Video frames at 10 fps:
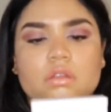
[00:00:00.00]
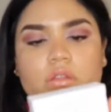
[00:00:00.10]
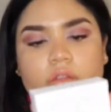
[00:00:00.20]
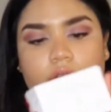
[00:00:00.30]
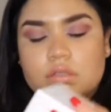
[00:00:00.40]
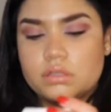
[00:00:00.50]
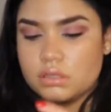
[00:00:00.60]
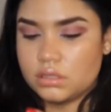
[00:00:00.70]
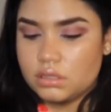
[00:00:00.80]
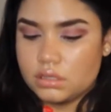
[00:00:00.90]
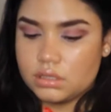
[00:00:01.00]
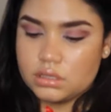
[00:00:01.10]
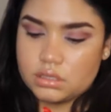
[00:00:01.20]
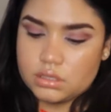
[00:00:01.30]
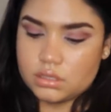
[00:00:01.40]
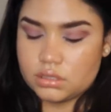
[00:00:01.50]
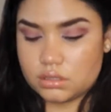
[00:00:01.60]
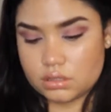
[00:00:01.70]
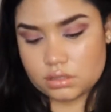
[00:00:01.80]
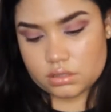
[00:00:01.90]
This
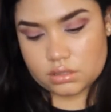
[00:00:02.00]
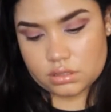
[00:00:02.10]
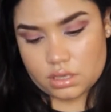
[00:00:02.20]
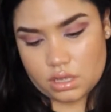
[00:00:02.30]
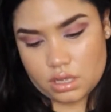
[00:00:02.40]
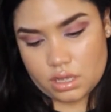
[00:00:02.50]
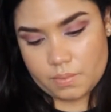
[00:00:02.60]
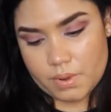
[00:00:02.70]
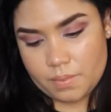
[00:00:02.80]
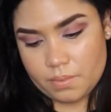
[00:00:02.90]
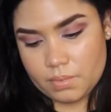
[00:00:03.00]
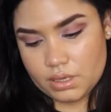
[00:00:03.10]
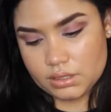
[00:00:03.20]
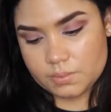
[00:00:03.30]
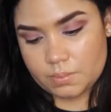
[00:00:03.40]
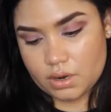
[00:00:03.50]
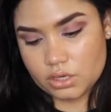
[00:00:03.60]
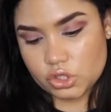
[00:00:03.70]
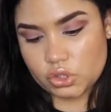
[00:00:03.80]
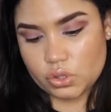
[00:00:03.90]
is a peppermint bar
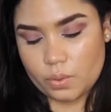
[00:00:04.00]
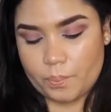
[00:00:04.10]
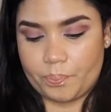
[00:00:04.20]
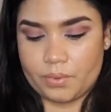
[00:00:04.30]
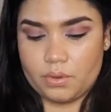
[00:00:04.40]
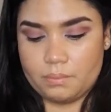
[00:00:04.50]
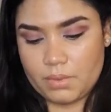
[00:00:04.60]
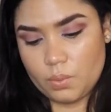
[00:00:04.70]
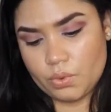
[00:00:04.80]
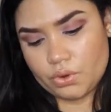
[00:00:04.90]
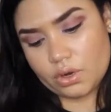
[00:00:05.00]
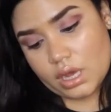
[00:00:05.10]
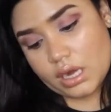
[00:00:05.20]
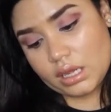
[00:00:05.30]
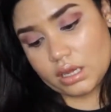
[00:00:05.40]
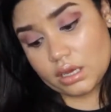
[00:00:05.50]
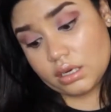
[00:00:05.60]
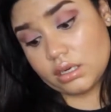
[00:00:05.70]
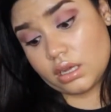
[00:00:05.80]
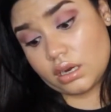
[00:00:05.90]
soap made with organic
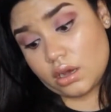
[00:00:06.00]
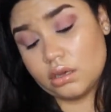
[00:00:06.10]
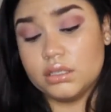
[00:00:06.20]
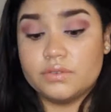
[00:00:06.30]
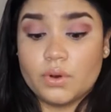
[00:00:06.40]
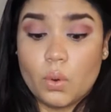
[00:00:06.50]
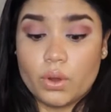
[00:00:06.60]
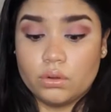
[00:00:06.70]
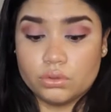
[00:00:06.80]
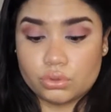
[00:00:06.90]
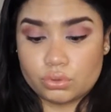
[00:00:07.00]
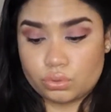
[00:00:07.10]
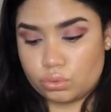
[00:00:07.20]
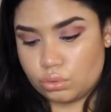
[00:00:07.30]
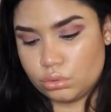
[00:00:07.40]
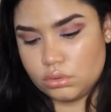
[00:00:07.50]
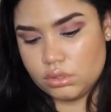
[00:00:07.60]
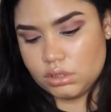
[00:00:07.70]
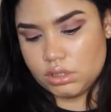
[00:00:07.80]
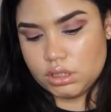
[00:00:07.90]
coconut and olive oils.
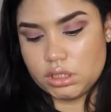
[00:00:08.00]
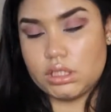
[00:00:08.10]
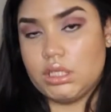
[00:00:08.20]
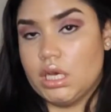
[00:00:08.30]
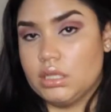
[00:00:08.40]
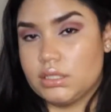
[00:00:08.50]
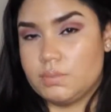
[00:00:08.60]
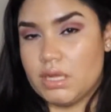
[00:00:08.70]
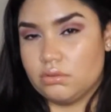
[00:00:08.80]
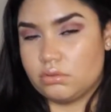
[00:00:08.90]
Let's see how this smells.